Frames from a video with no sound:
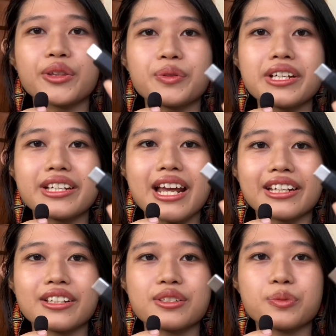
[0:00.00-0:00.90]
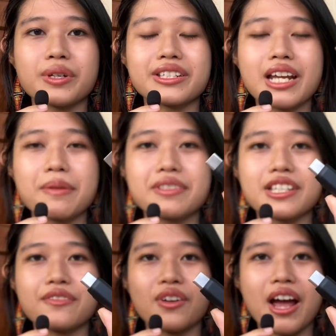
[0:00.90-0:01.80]
three connectors with
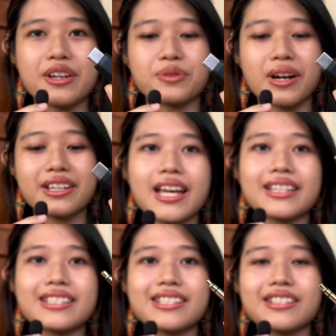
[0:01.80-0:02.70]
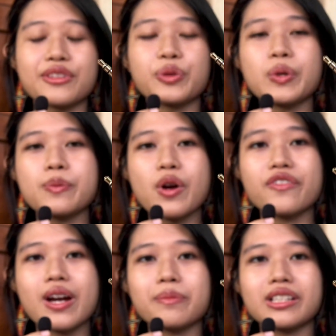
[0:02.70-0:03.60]
Type-C for Android. This is a
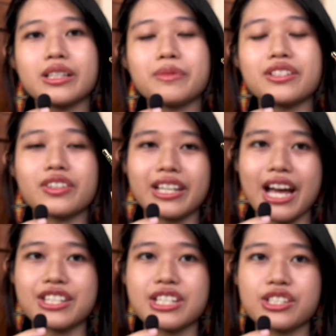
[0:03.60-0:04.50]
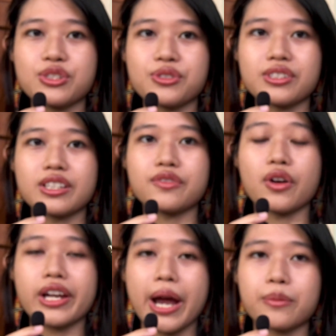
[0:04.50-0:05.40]
3.5mm gadget usually
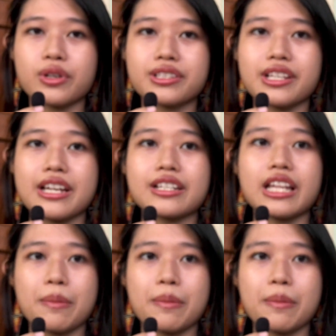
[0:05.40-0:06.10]
for cameras and